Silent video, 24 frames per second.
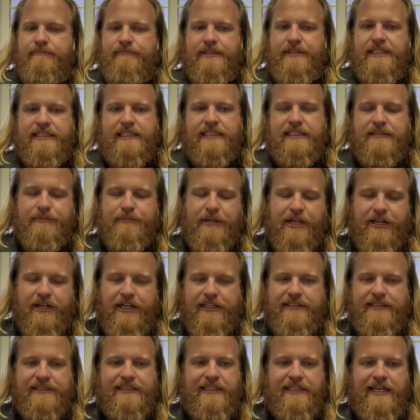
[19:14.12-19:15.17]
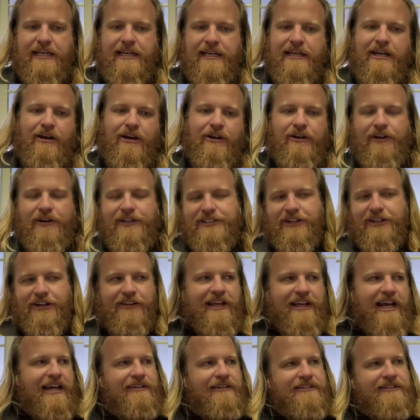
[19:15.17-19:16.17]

this experience, I always heard that.